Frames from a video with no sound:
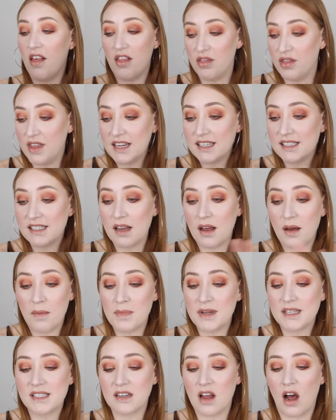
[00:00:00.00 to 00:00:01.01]
This
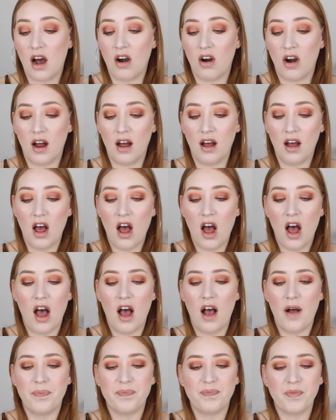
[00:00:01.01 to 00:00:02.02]
mascara,
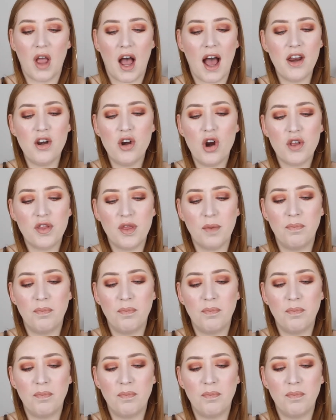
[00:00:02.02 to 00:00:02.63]
I don't know,